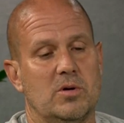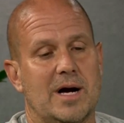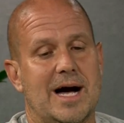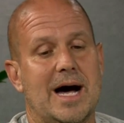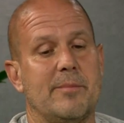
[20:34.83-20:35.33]

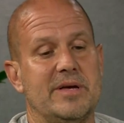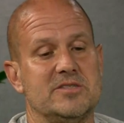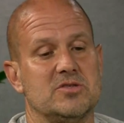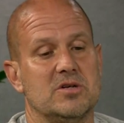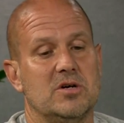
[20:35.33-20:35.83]

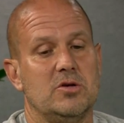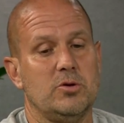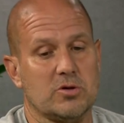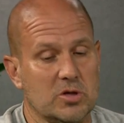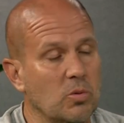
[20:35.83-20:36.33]
hobbies you
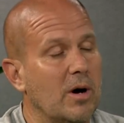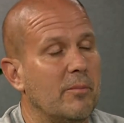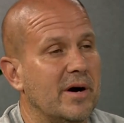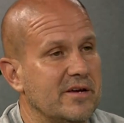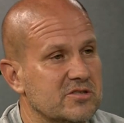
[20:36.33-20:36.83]
could go out
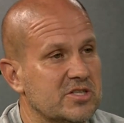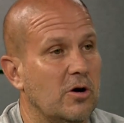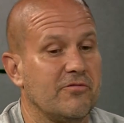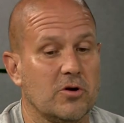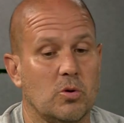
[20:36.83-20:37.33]
by
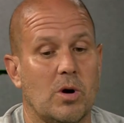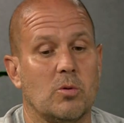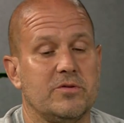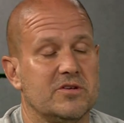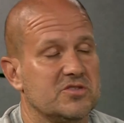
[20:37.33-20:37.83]
yourself or go out
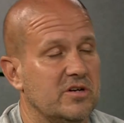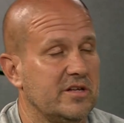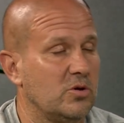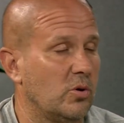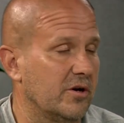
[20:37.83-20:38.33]
with your son
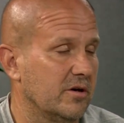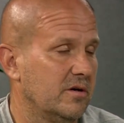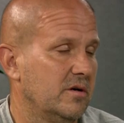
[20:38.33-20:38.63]
and daughter,